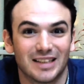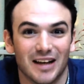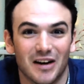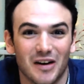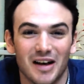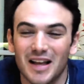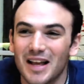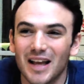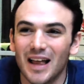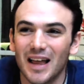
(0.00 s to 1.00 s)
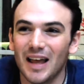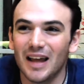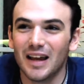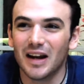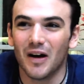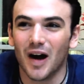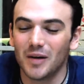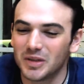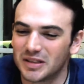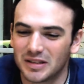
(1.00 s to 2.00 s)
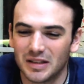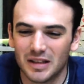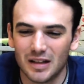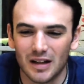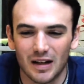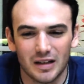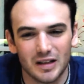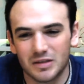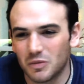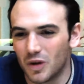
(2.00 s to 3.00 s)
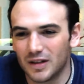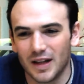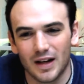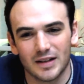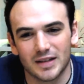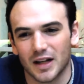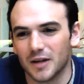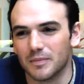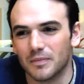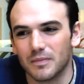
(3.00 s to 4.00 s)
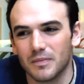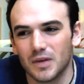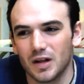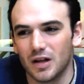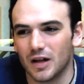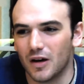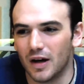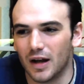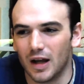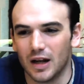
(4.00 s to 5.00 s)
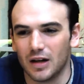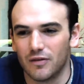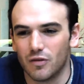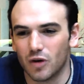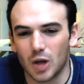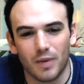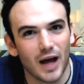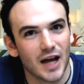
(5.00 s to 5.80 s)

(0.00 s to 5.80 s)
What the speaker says: So, you know, it's one day at a time. You know, and if you're really